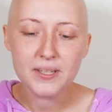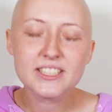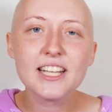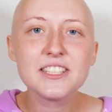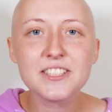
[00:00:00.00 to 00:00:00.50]

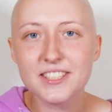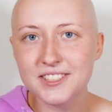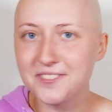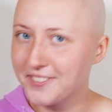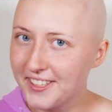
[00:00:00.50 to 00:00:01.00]
breast cancer
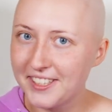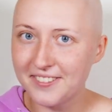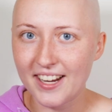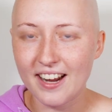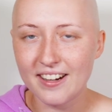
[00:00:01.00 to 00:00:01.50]
is really
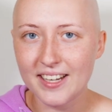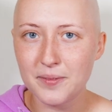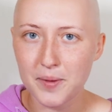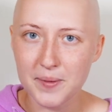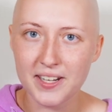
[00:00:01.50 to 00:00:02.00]
rare
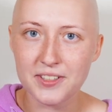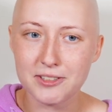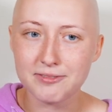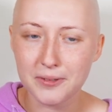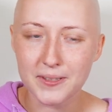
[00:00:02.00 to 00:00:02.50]
in women
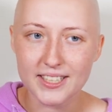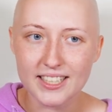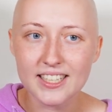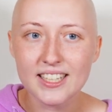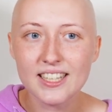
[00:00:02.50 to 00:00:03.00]
under
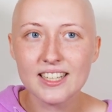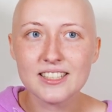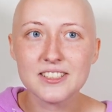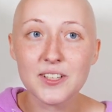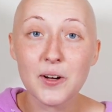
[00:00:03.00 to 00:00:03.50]
40
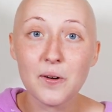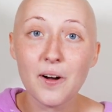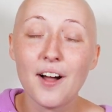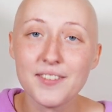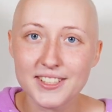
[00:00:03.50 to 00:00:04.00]
so
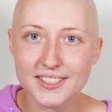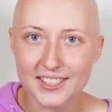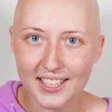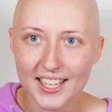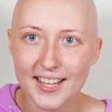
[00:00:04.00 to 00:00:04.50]

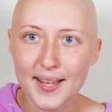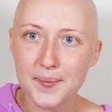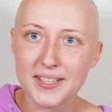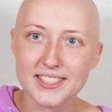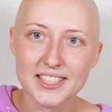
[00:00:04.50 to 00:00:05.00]
obviously
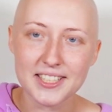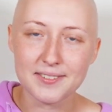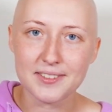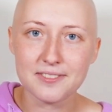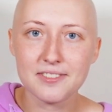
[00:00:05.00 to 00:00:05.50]
that makes it
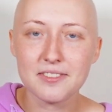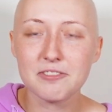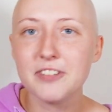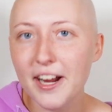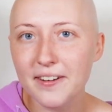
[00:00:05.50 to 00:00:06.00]
even
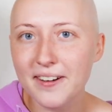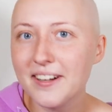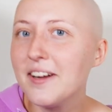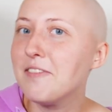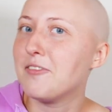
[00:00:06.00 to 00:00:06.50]

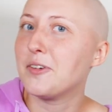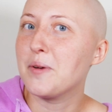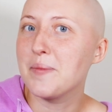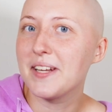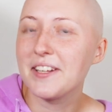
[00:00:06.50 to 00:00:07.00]
rarer for
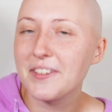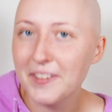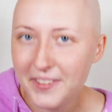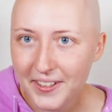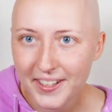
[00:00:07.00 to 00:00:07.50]
women
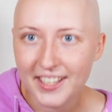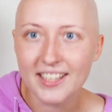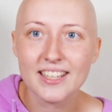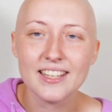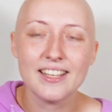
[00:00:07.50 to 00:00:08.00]
under
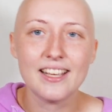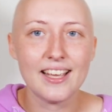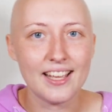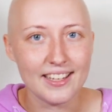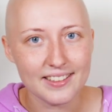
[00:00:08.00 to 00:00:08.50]
30
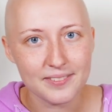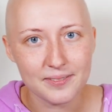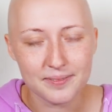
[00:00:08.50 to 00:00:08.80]
and